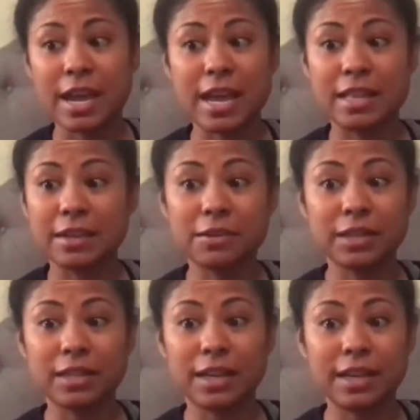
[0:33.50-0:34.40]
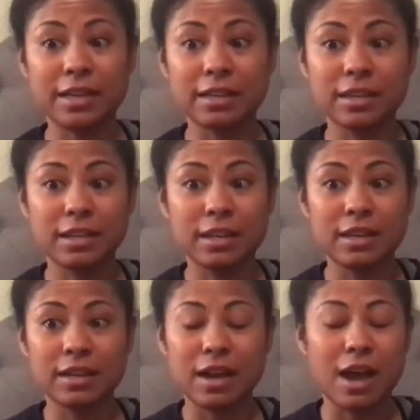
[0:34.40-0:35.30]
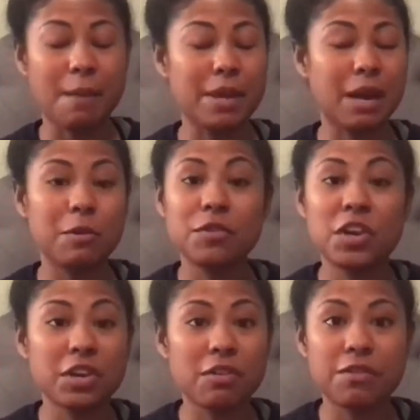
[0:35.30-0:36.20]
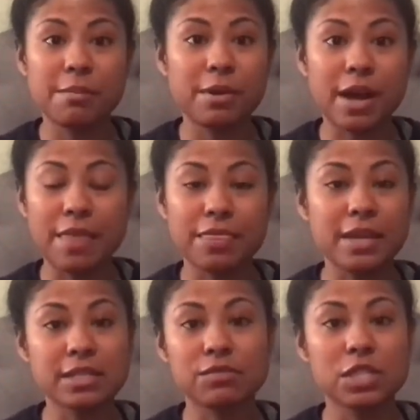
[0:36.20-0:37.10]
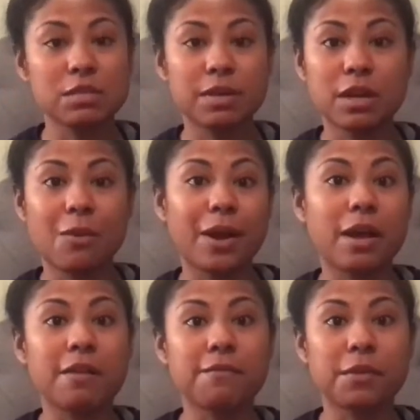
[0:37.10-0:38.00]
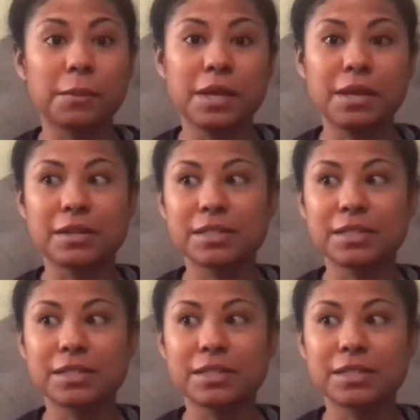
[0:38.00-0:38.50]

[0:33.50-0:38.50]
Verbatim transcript: And literally, like, I mean, I moved here in November and things have just been going up from here.